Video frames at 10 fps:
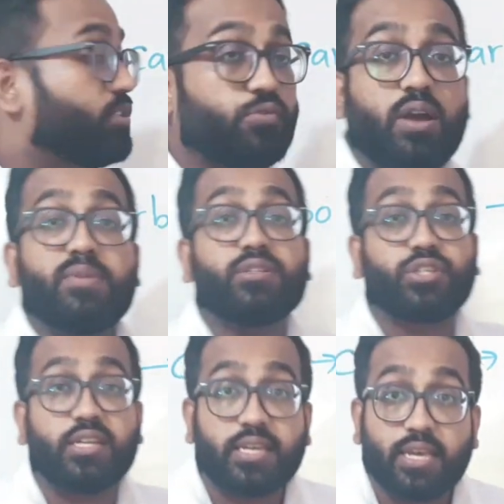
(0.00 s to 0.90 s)
you are
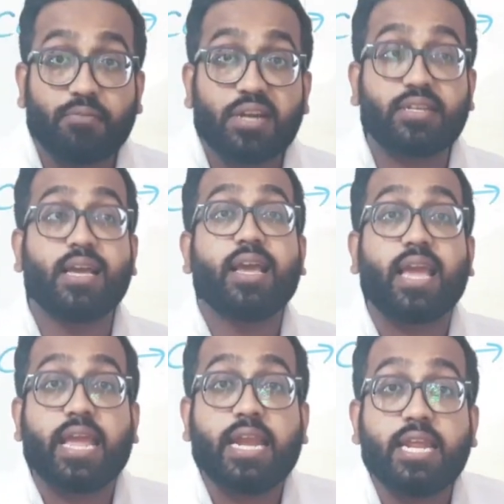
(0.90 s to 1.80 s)
mentioning here what?
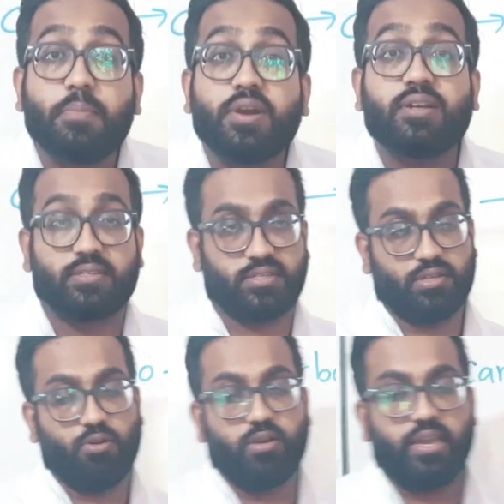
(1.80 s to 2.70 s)
Elements.
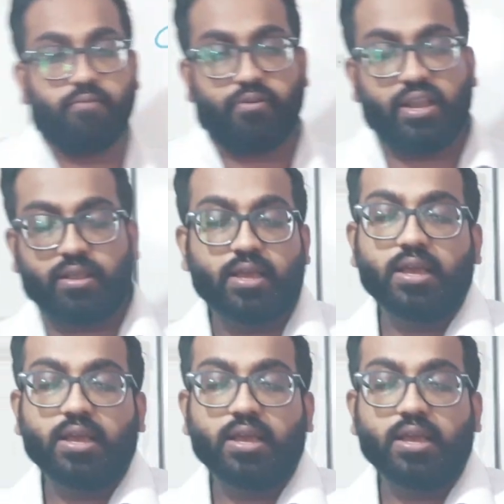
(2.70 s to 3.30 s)
Okay, well,